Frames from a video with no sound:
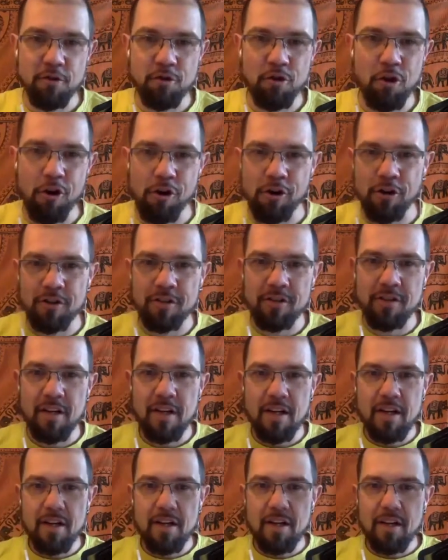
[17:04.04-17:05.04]
talked
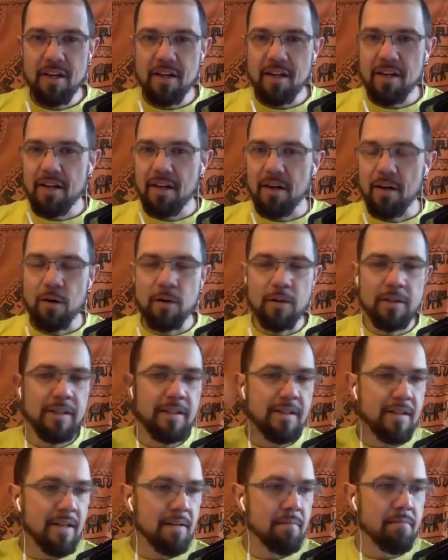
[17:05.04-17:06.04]
all
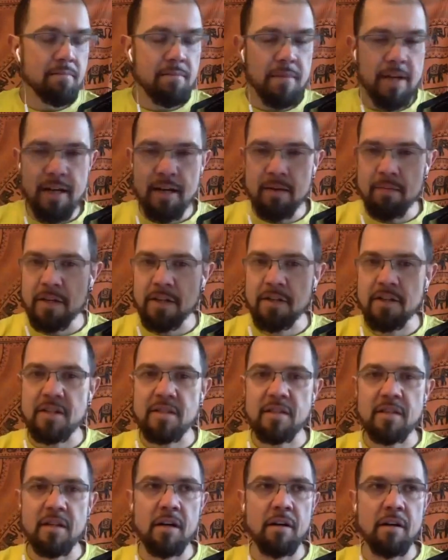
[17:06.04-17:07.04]
these Im-
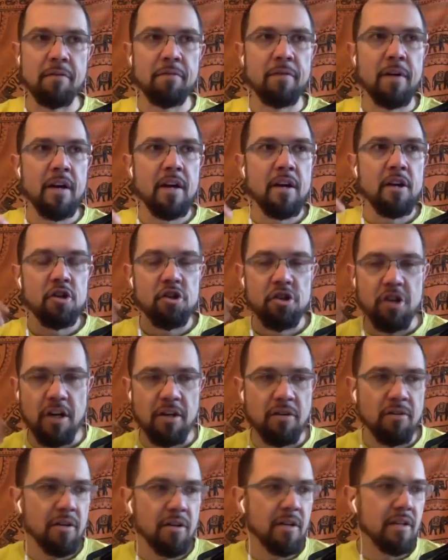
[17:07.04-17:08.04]
images of
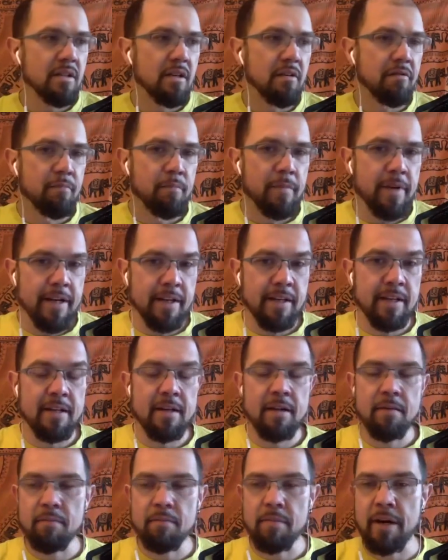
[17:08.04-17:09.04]
chakras, of med-
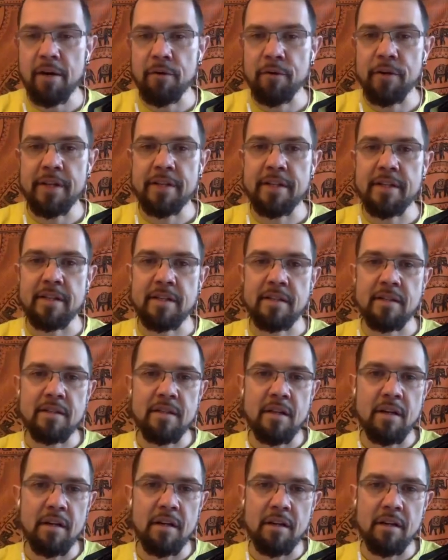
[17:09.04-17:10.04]
uh, meridians,
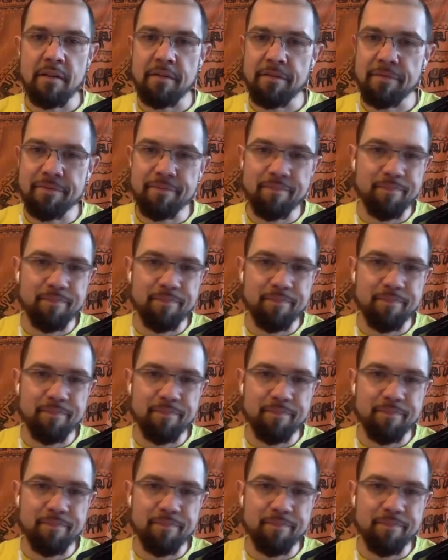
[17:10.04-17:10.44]
of